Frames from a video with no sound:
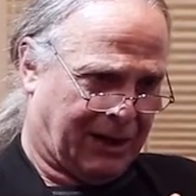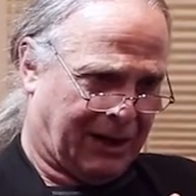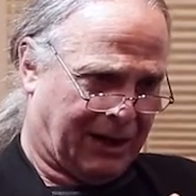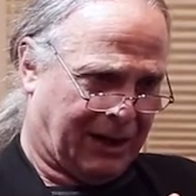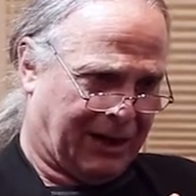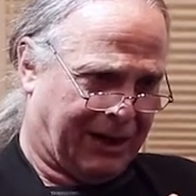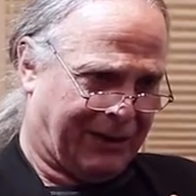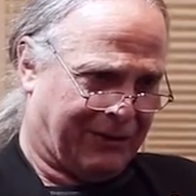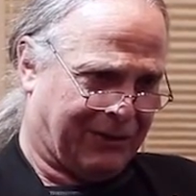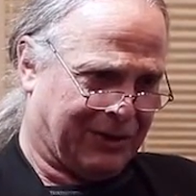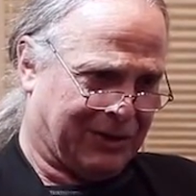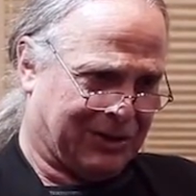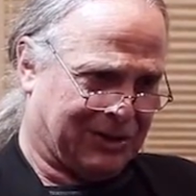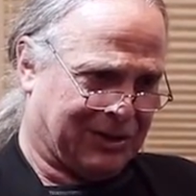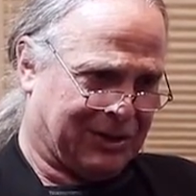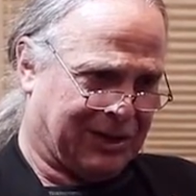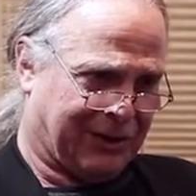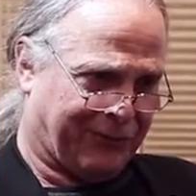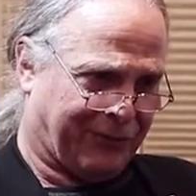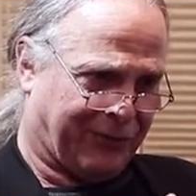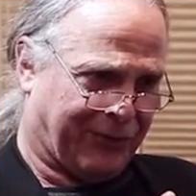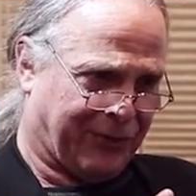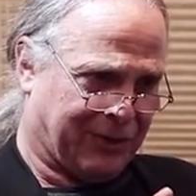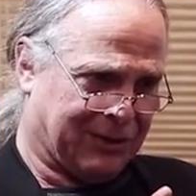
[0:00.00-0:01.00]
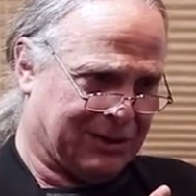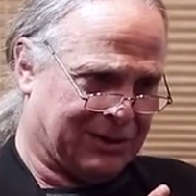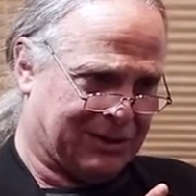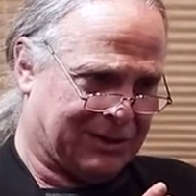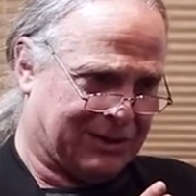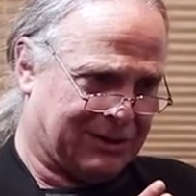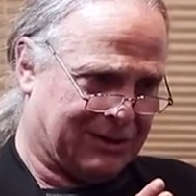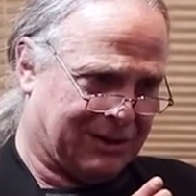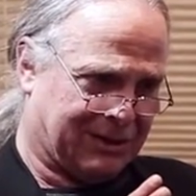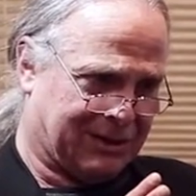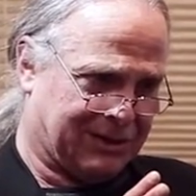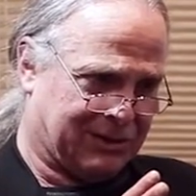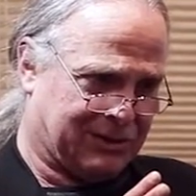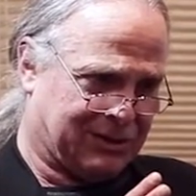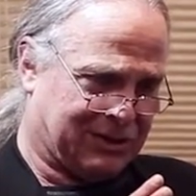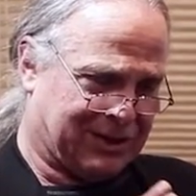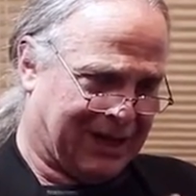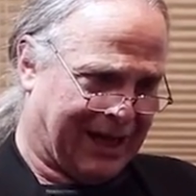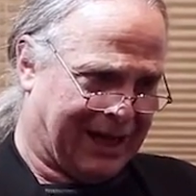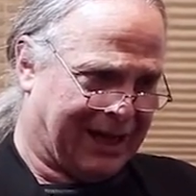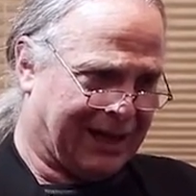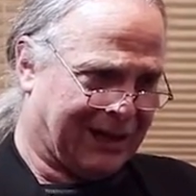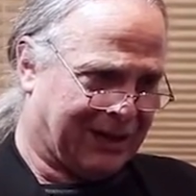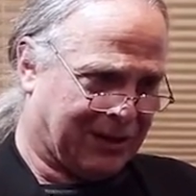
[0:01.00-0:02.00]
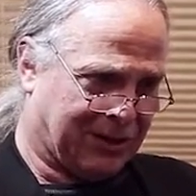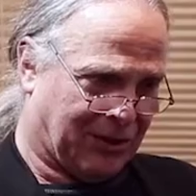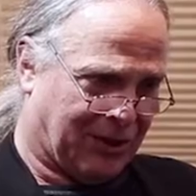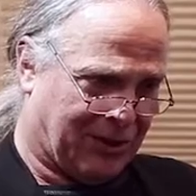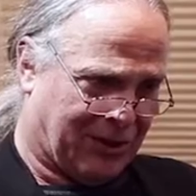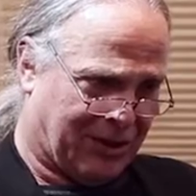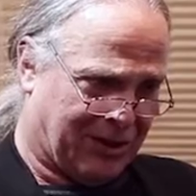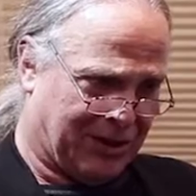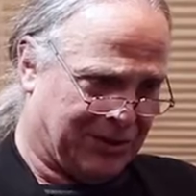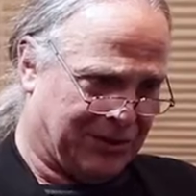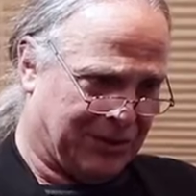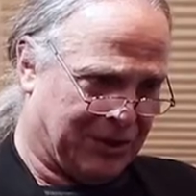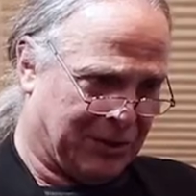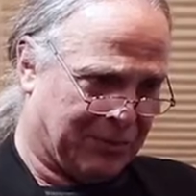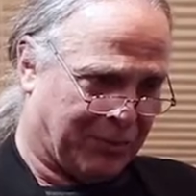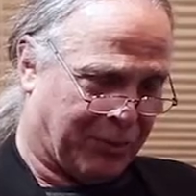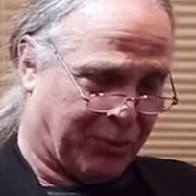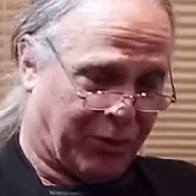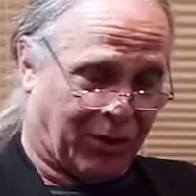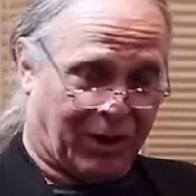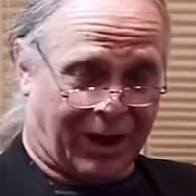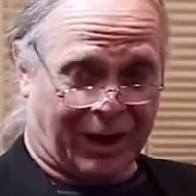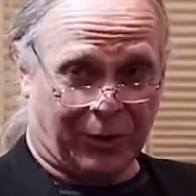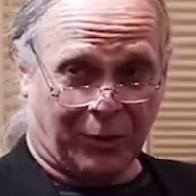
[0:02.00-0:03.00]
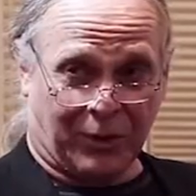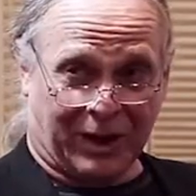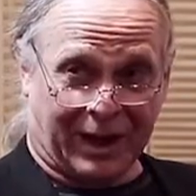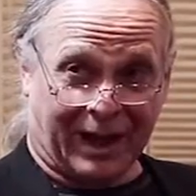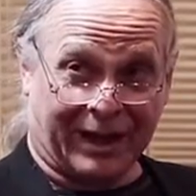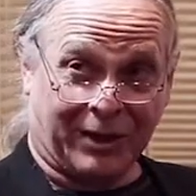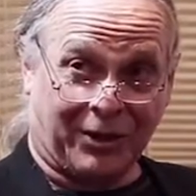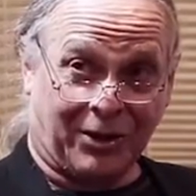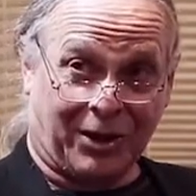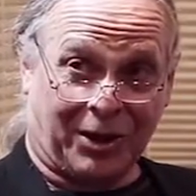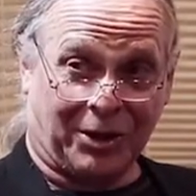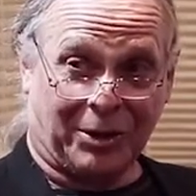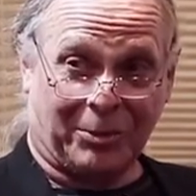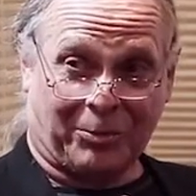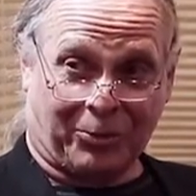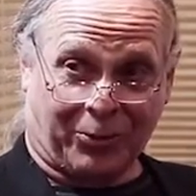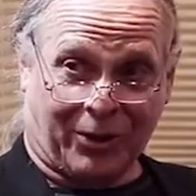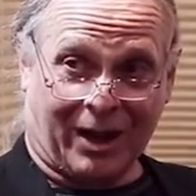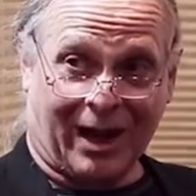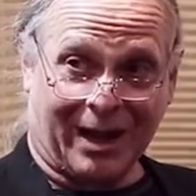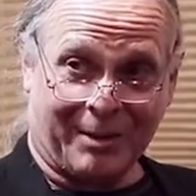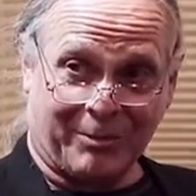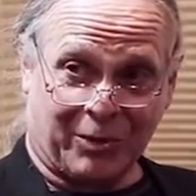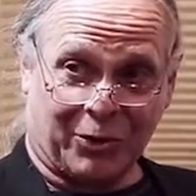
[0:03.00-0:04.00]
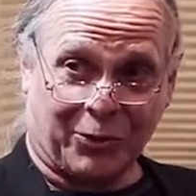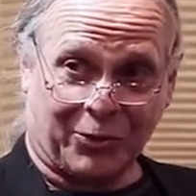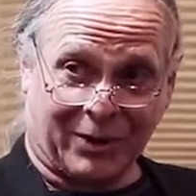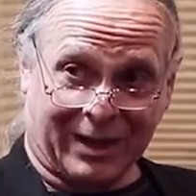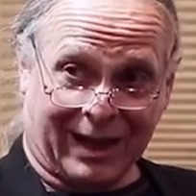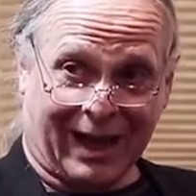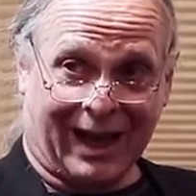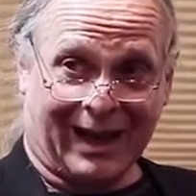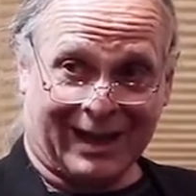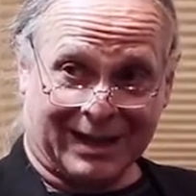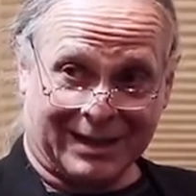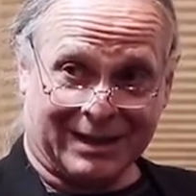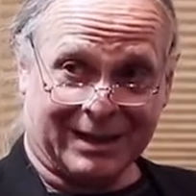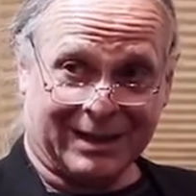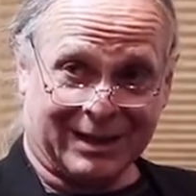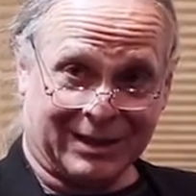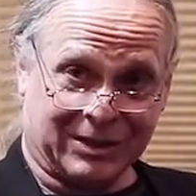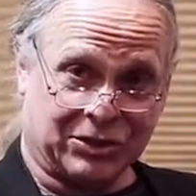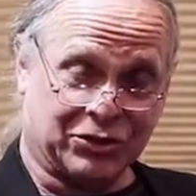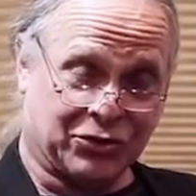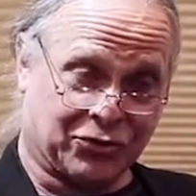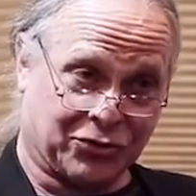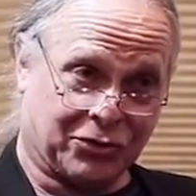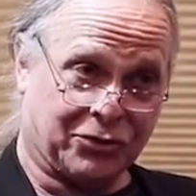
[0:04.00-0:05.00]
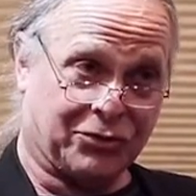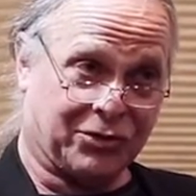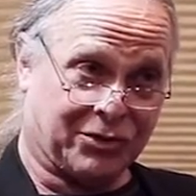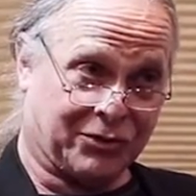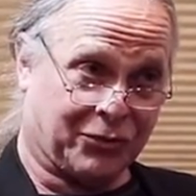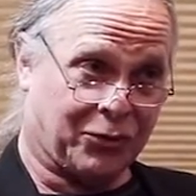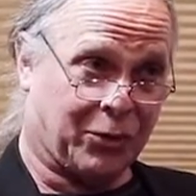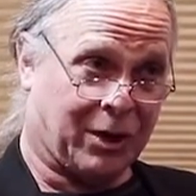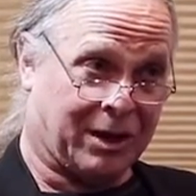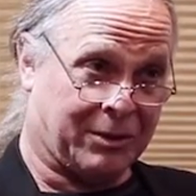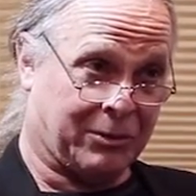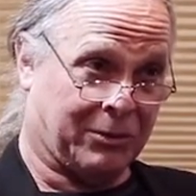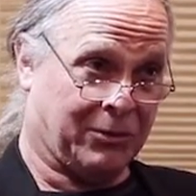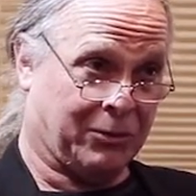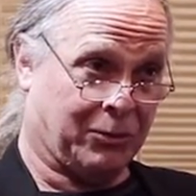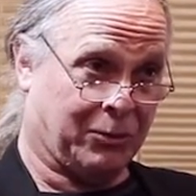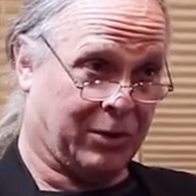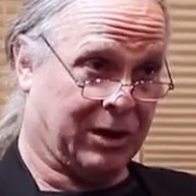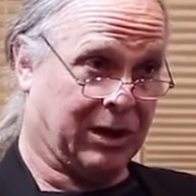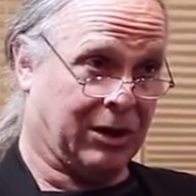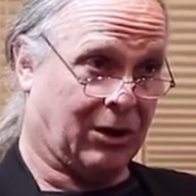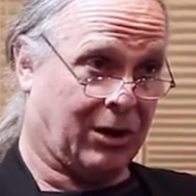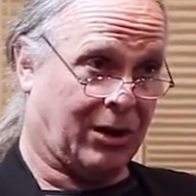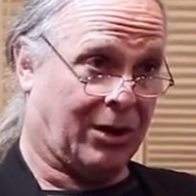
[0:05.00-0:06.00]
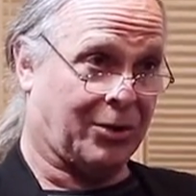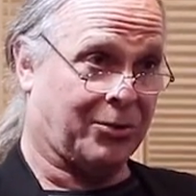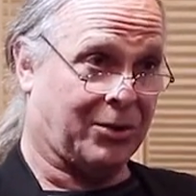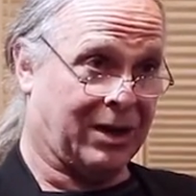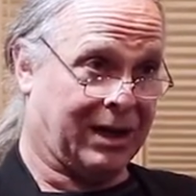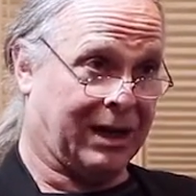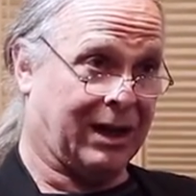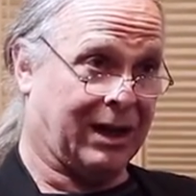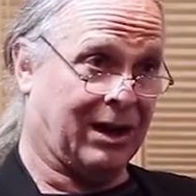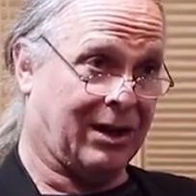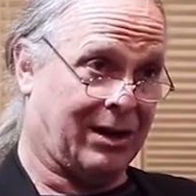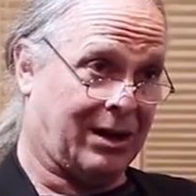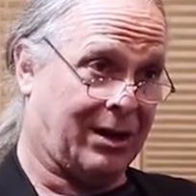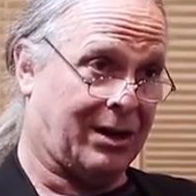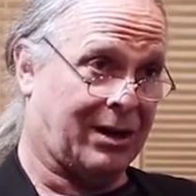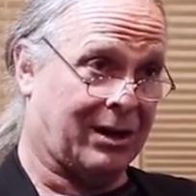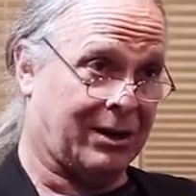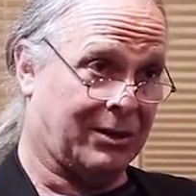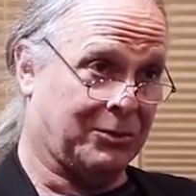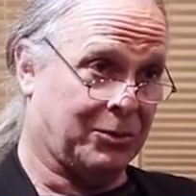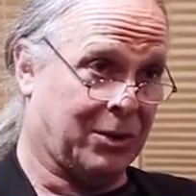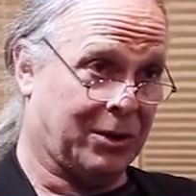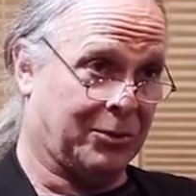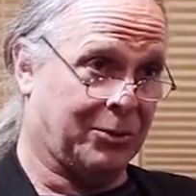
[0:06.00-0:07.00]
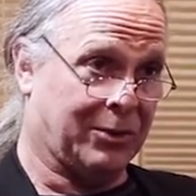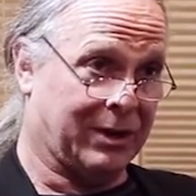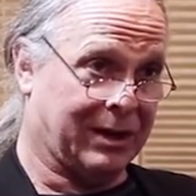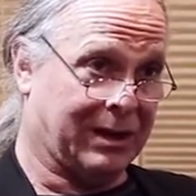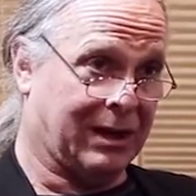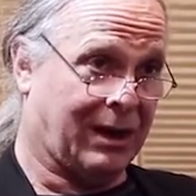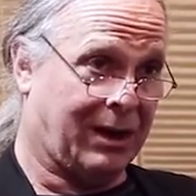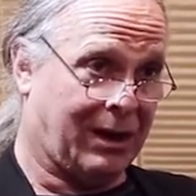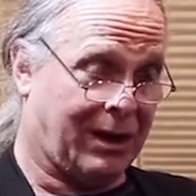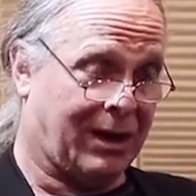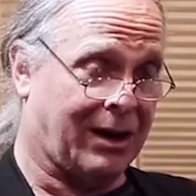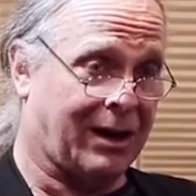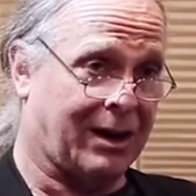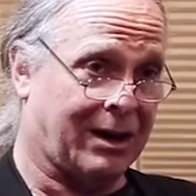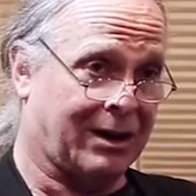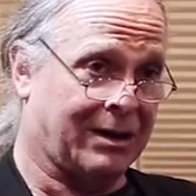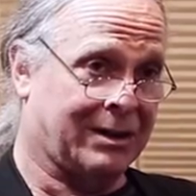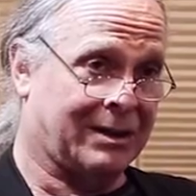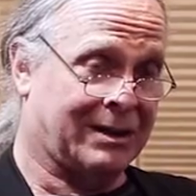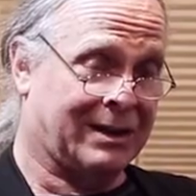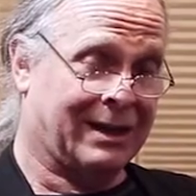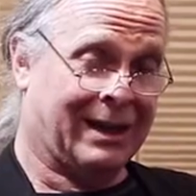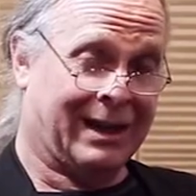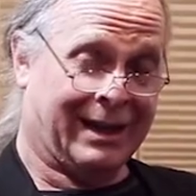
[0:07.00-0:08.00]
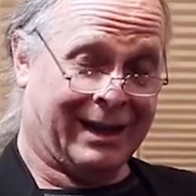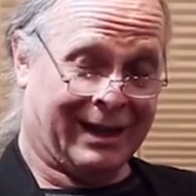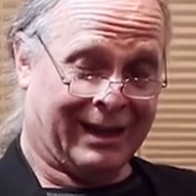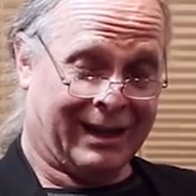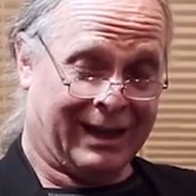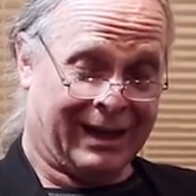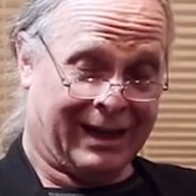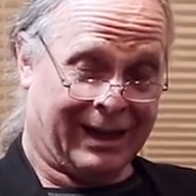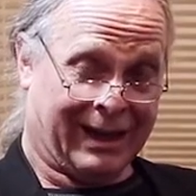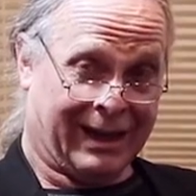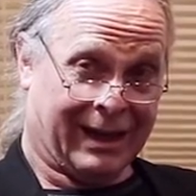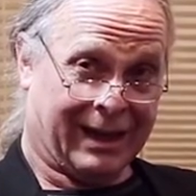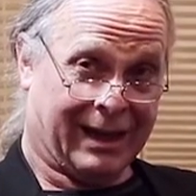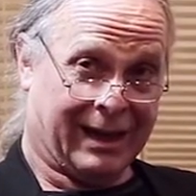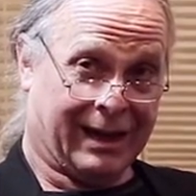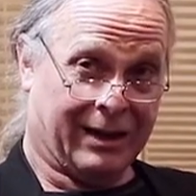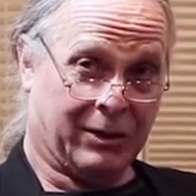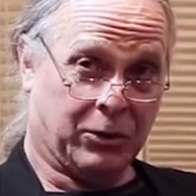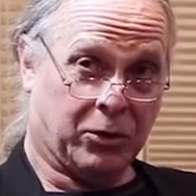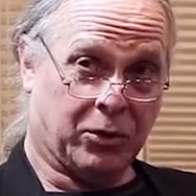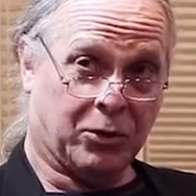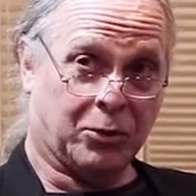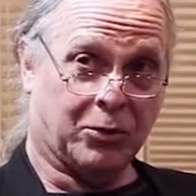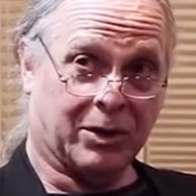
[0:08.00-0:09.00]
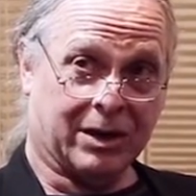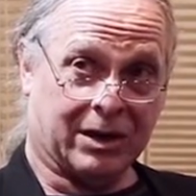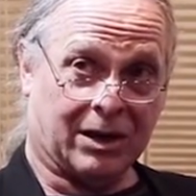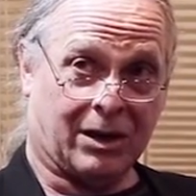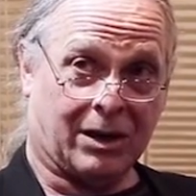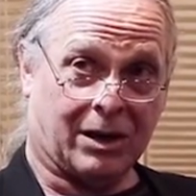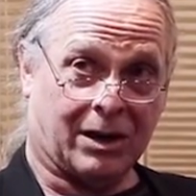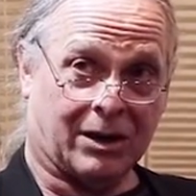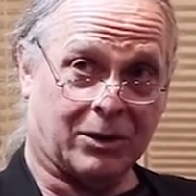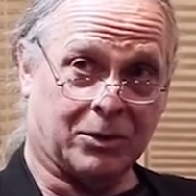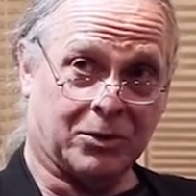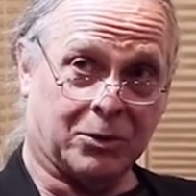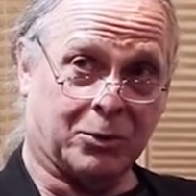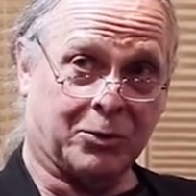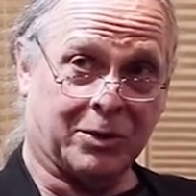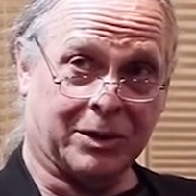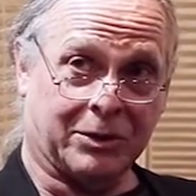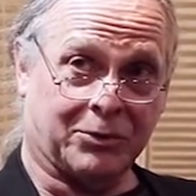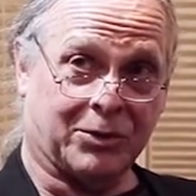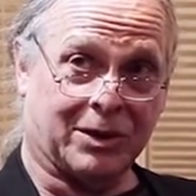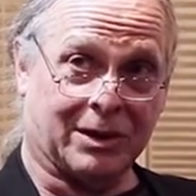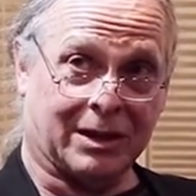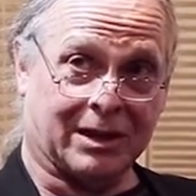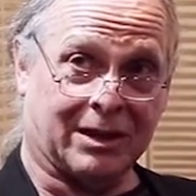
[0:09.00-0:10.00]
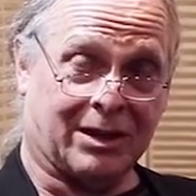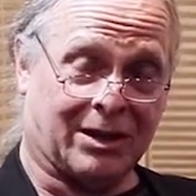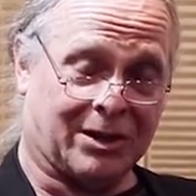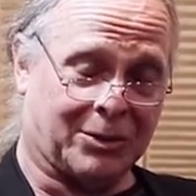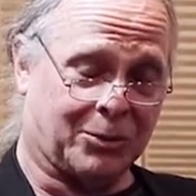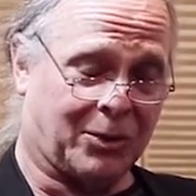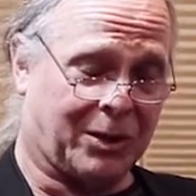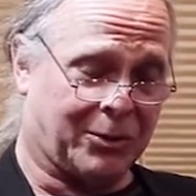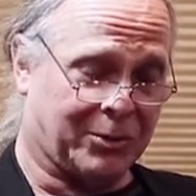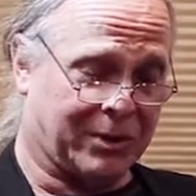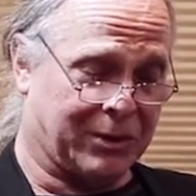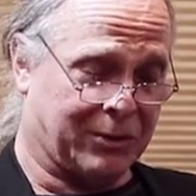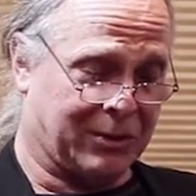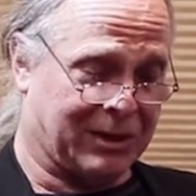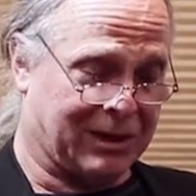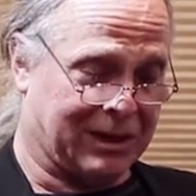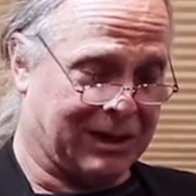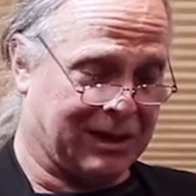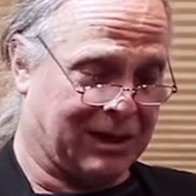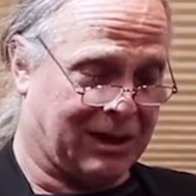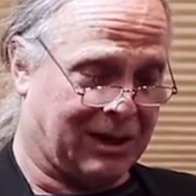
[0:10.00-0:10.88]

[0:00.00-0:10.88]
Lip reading: have a different take on what I call the primal reality, the truth of what we already are, what we are, and who we really are and what we really